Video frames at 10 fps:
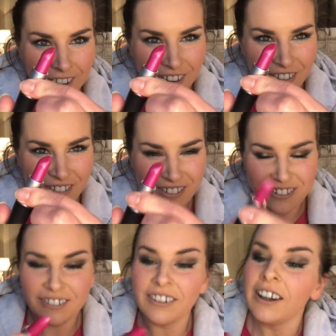
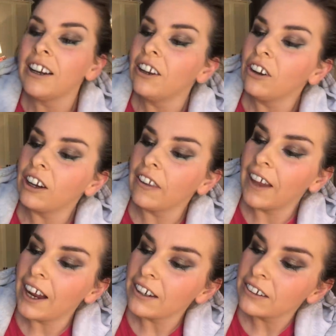Oh, look at
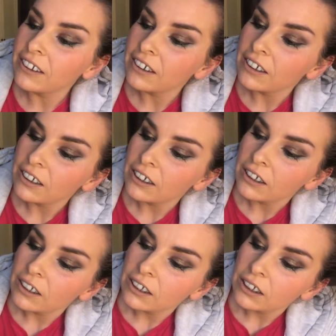that.
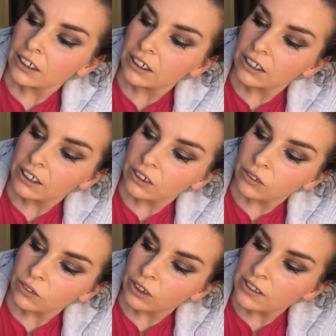
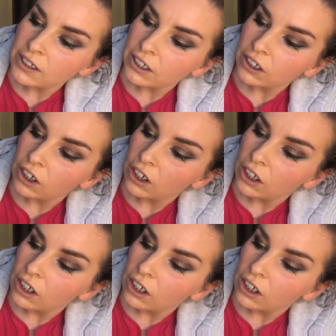What's it got?